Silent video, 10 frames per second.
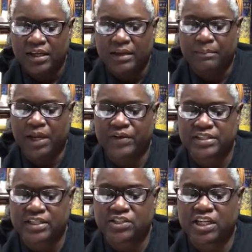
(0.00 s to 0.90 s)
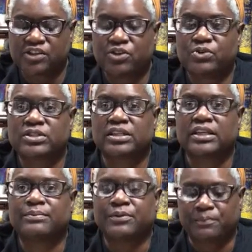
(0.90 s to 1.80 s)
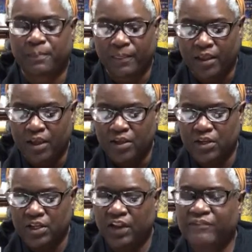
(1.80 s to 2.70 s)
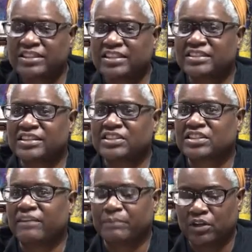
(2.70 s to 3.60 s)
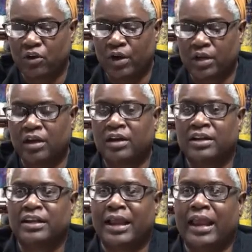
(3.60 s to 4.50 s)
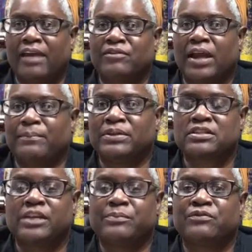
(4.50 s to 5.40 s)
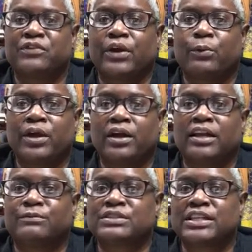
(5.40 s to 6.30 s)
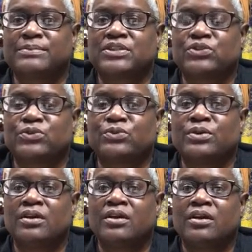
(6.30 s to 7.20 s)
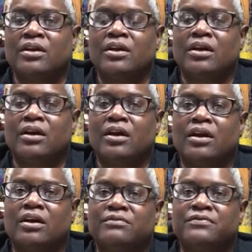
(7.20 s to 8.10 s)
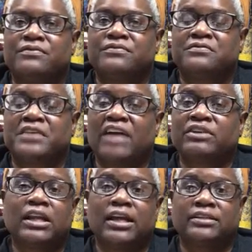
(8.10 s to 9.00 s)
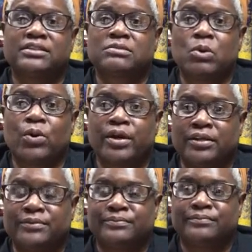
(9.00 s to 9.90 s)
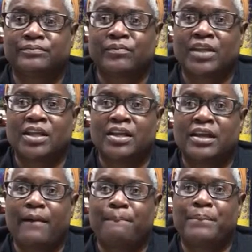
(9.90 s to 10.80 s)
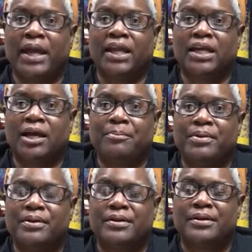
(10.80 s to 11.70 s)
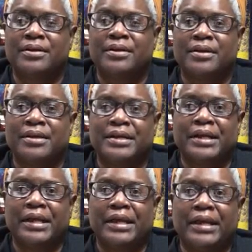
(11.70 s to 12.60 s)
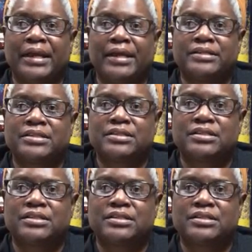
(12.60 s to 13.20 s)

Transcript: And Mary says, T, do you sleep? You know, ever since this stuff been going on, I have not been sleeping very well. I was up to uh, 5 o'clock this morning. Got back up at,